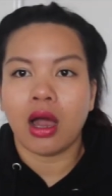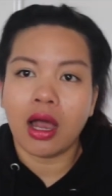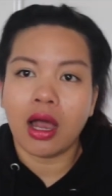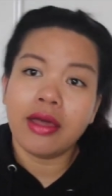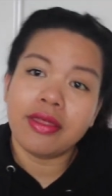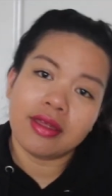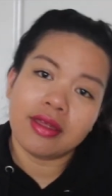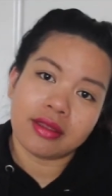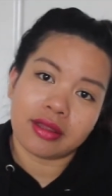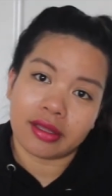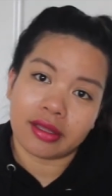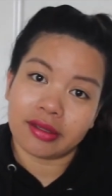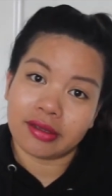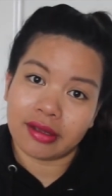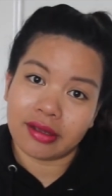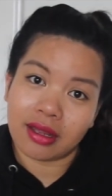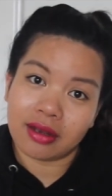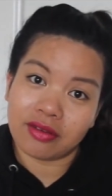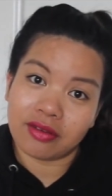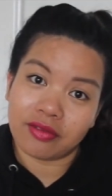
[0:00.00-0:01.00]
I think that's
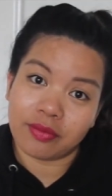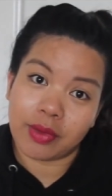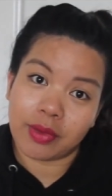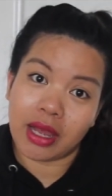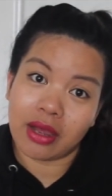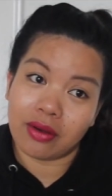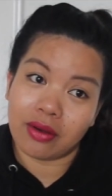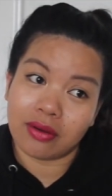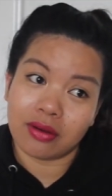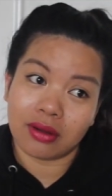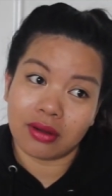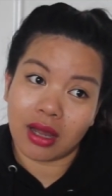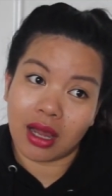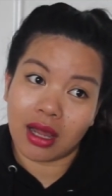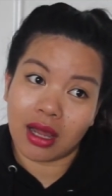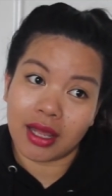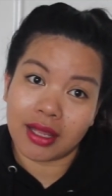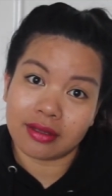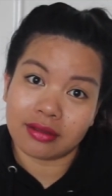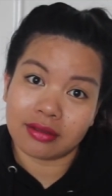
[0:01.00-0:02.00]
the end of my haul
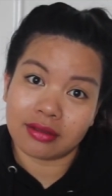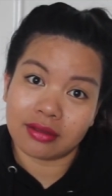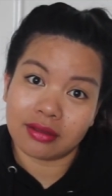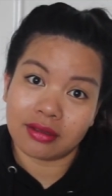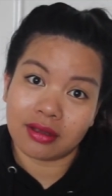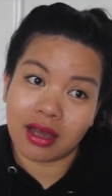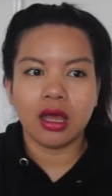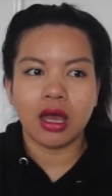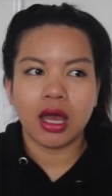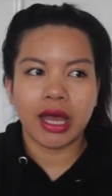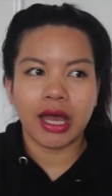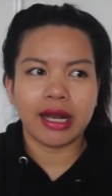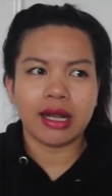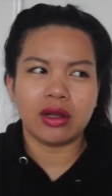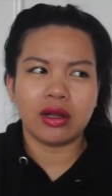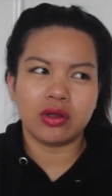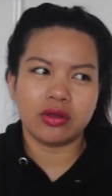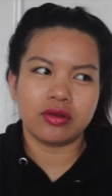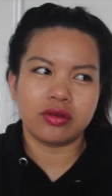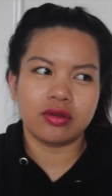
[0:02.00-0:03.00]
guys and I
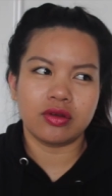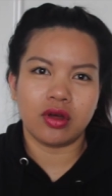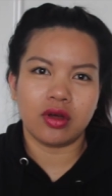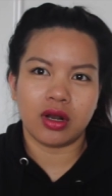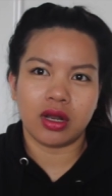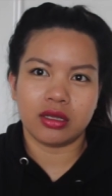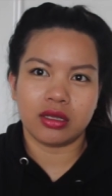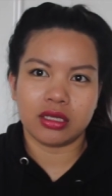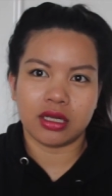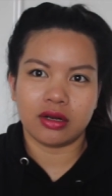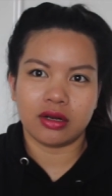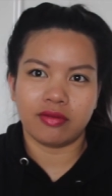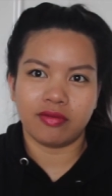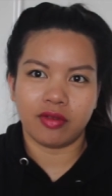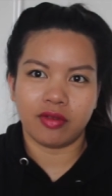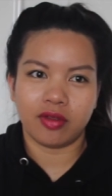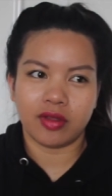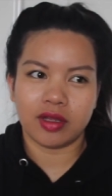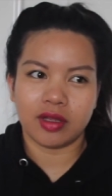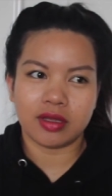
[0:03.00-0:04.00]
also got a ton
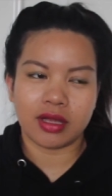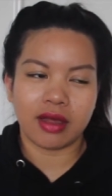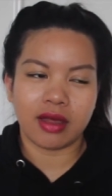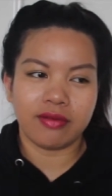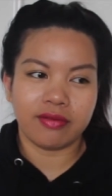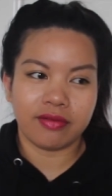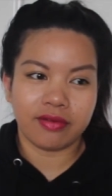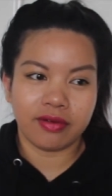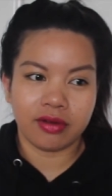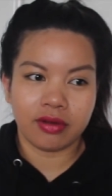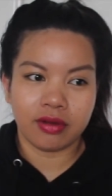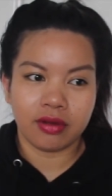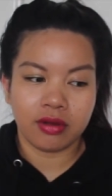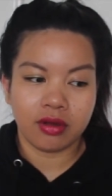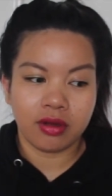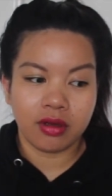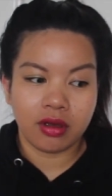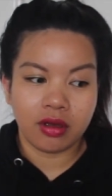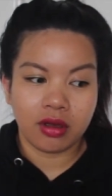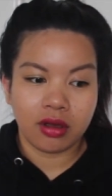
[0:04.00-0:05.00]
of lollies I've
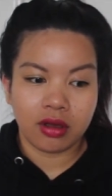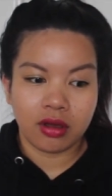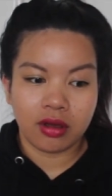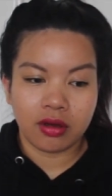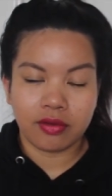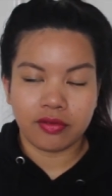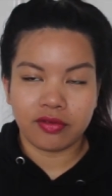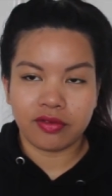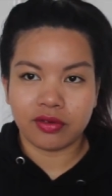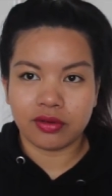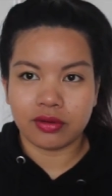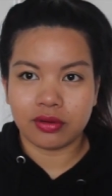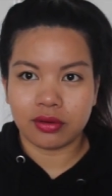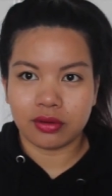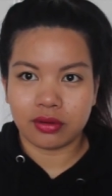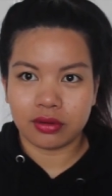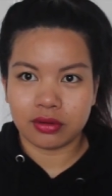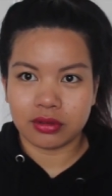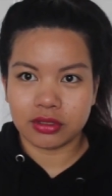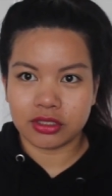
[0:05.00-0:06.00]

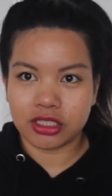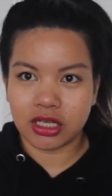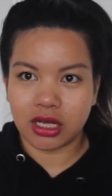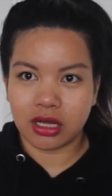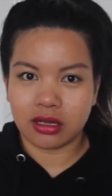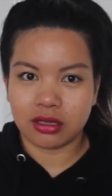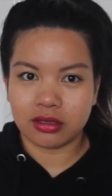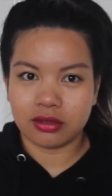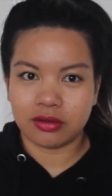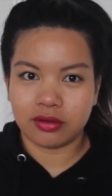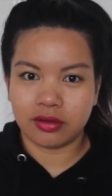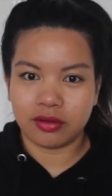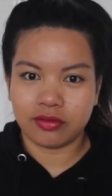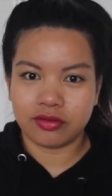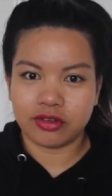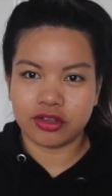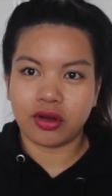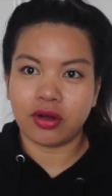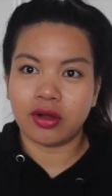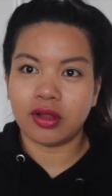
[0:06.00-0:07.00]
four jars
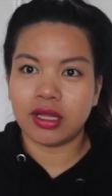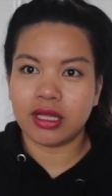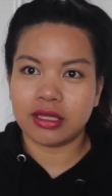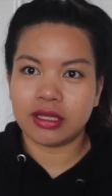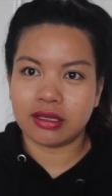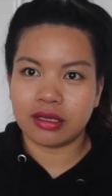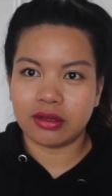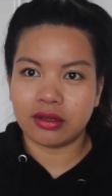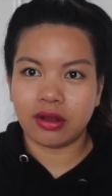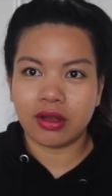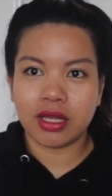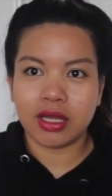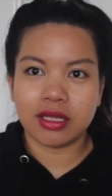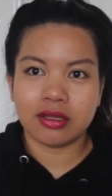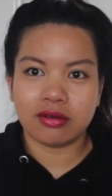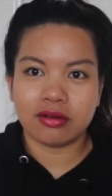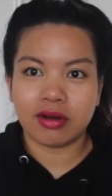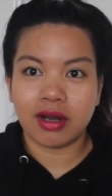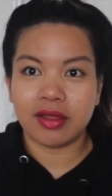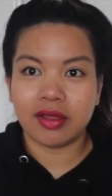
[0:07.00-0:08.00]
of chocolates and
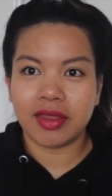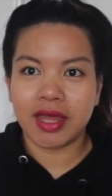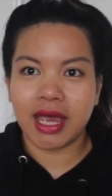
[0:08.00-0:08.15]
lollies around